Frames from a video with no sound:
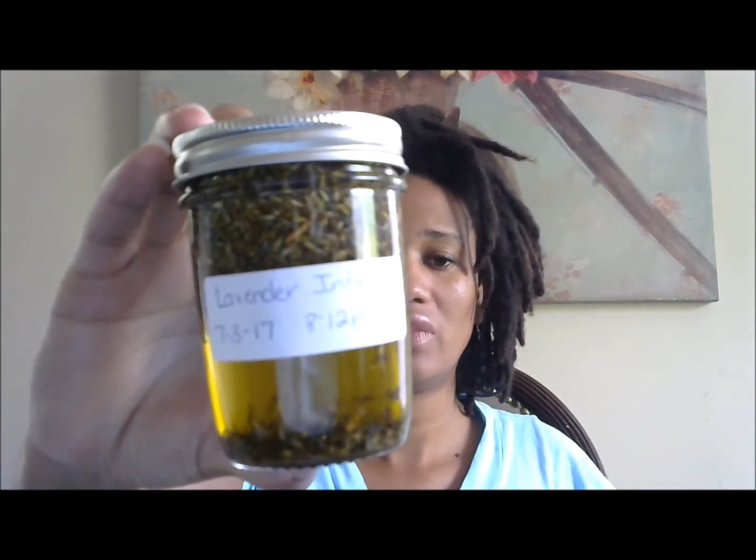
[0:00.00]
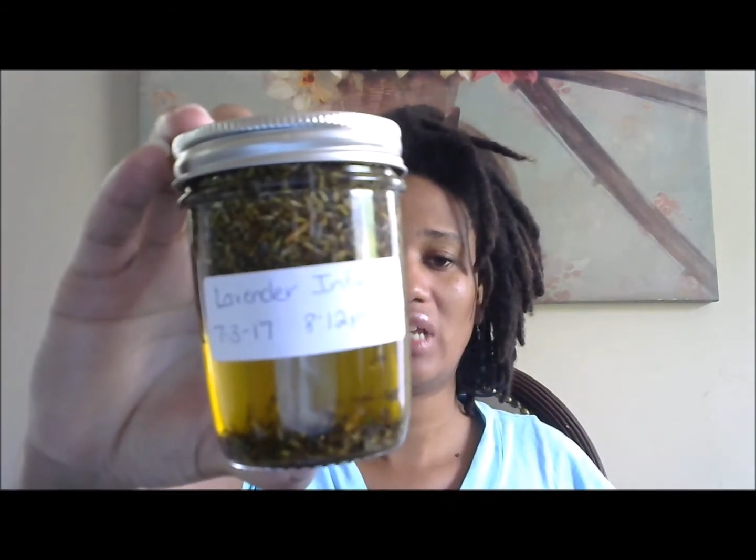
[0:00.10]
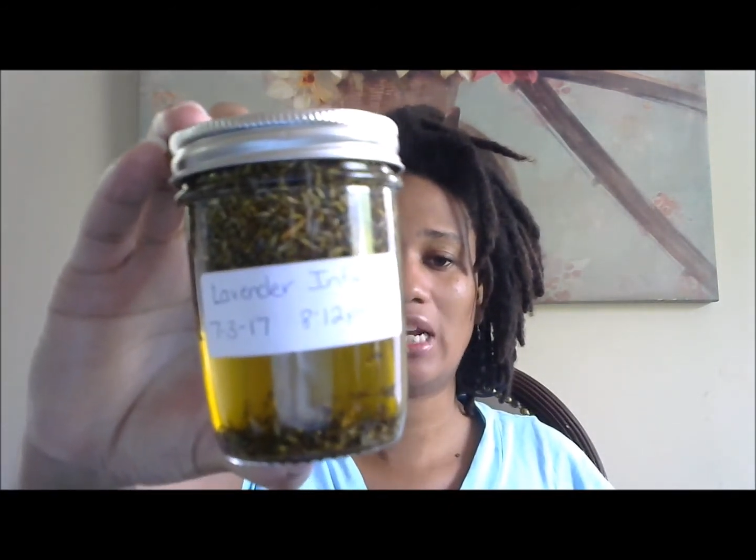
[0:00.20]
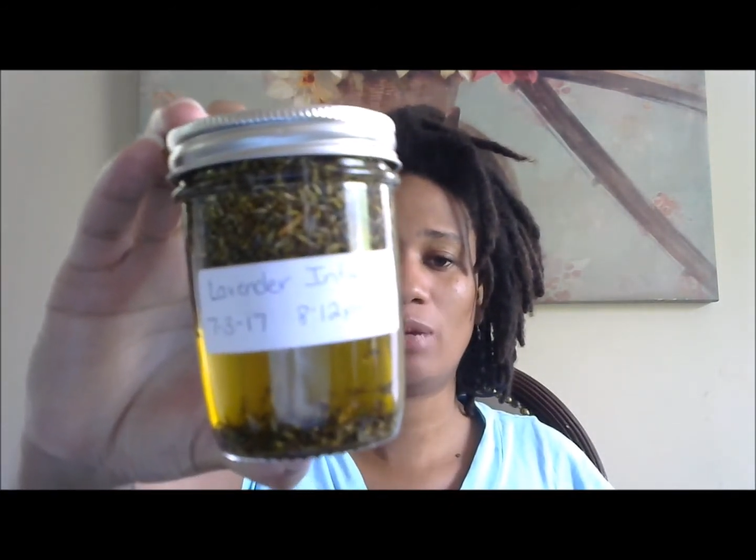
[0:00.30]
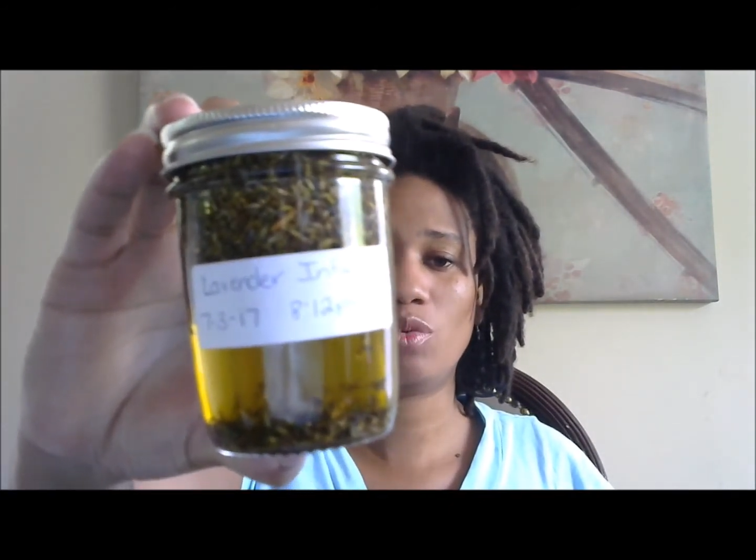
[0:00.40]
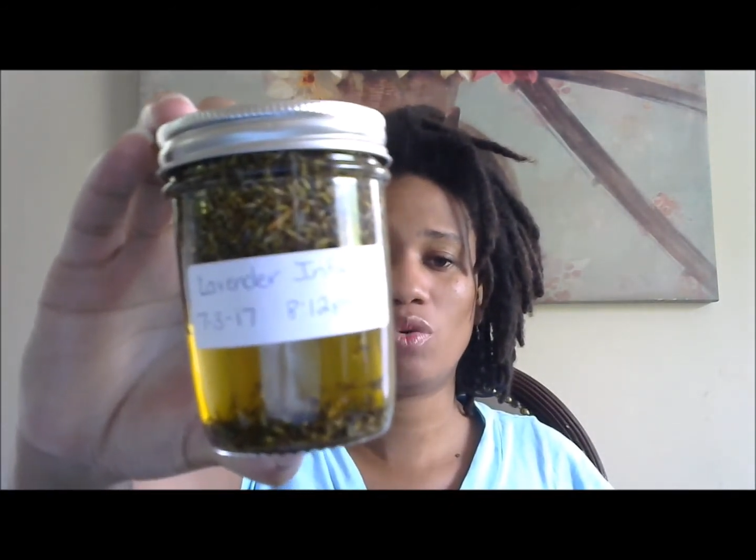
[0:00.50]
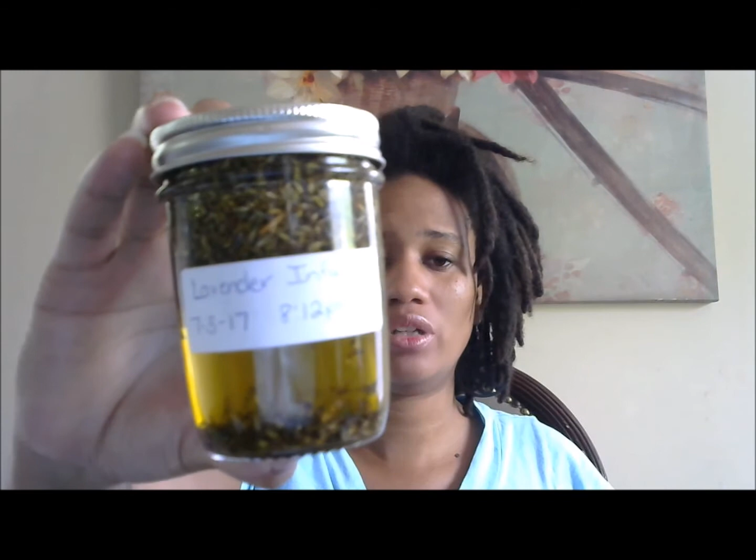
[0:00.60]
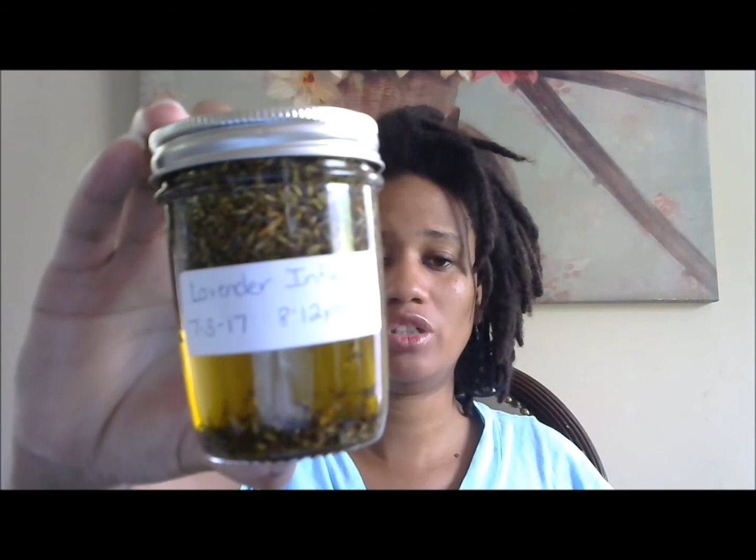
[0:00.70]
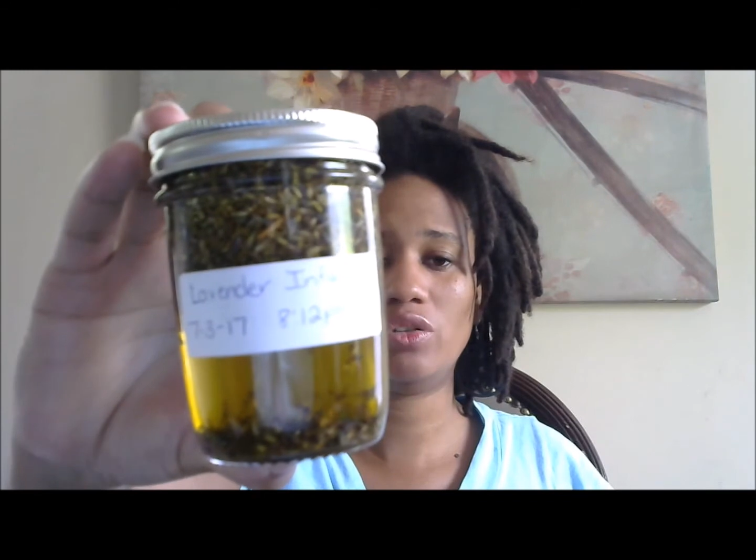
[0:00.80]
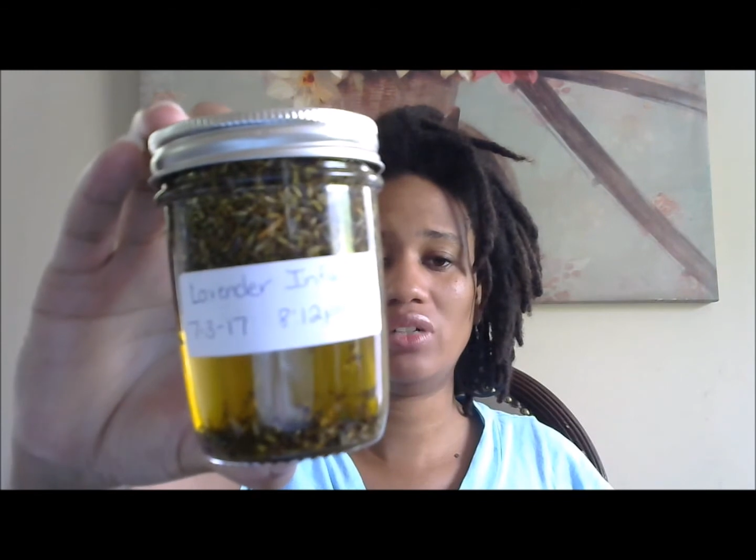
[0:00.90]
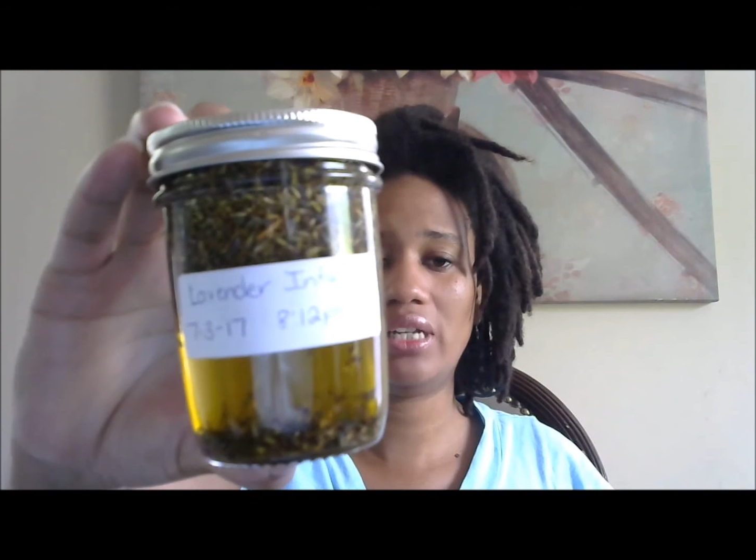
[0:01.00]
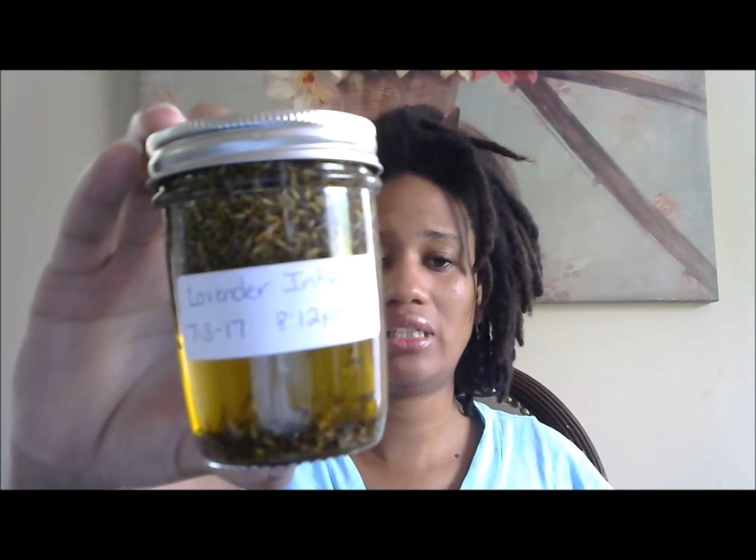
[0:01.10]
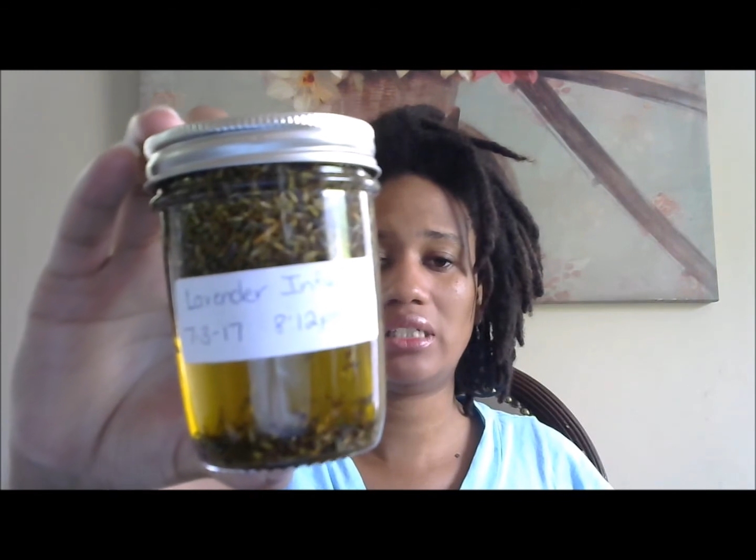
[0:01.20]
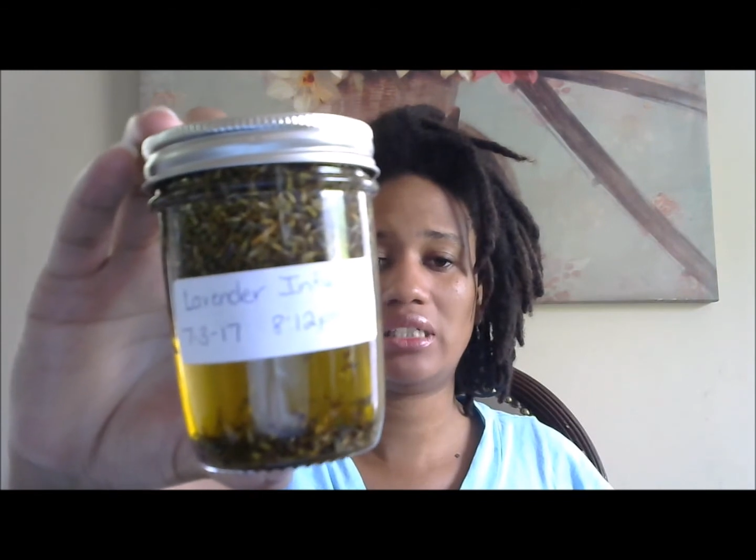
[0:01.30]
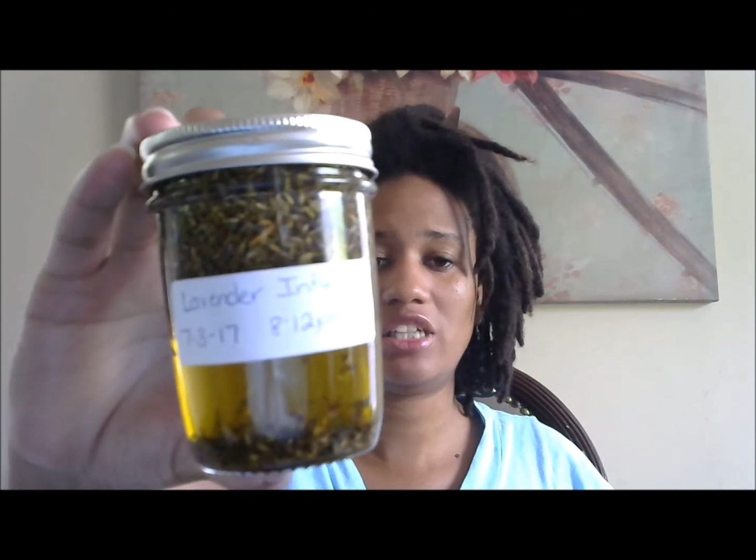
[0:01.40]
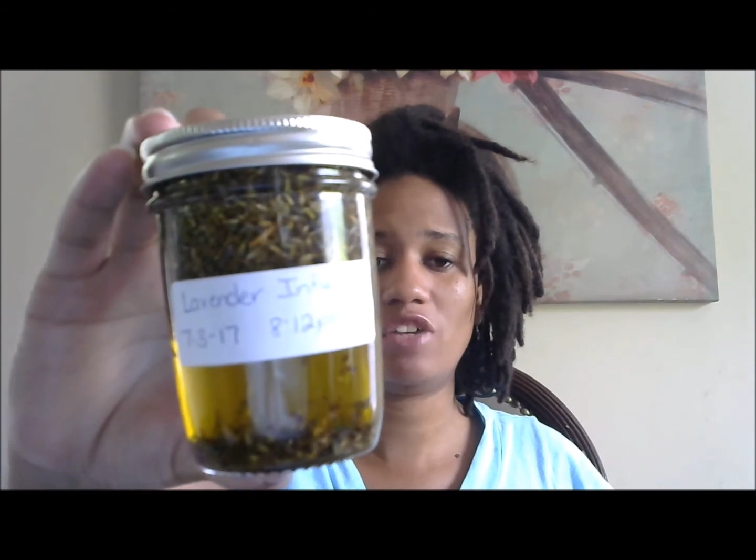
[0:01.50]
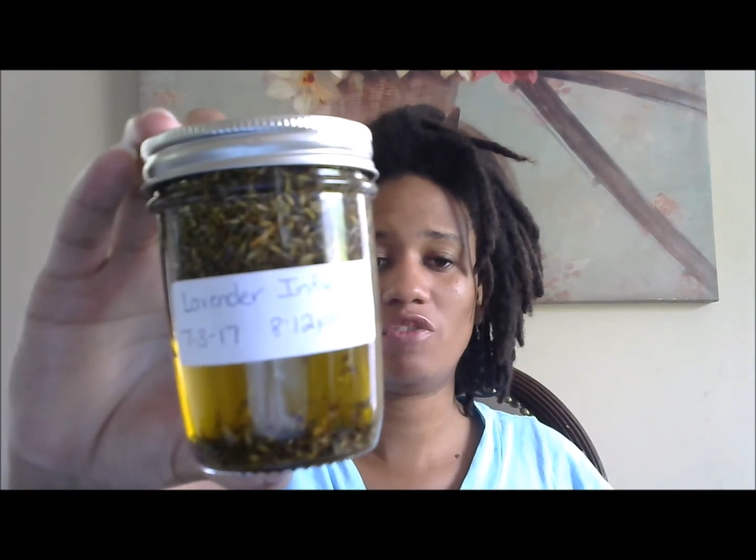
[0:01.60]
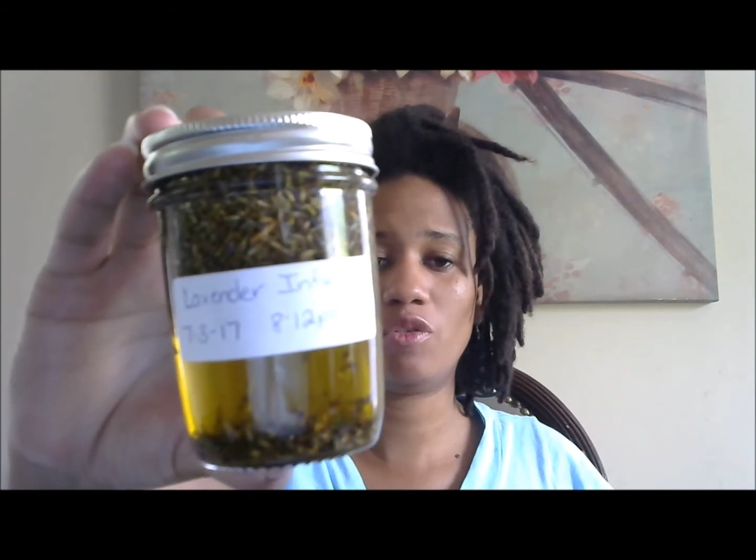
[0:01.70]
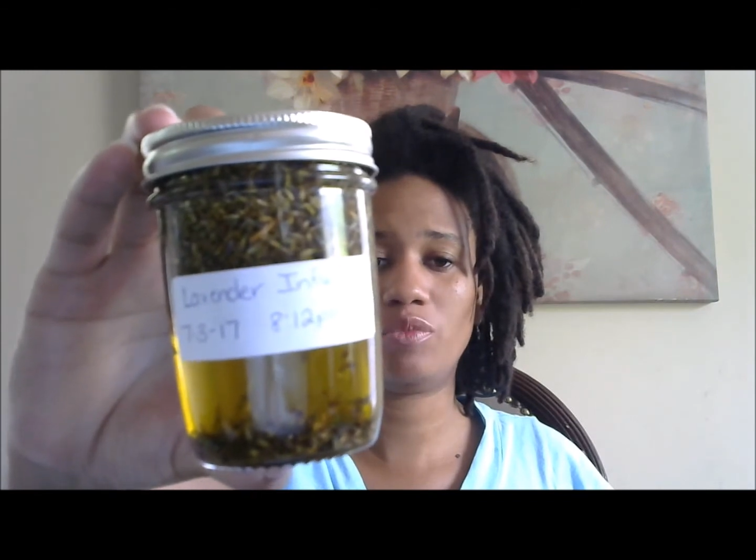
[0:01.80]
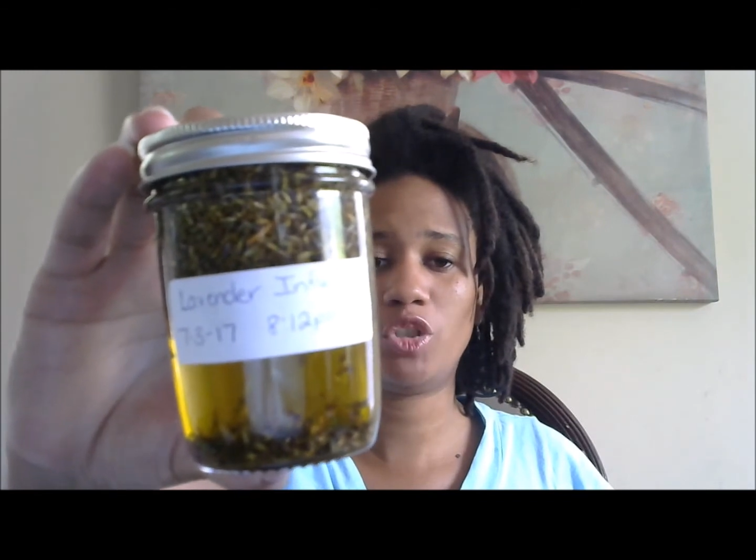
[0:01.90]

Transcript: And I'm going to let this sit for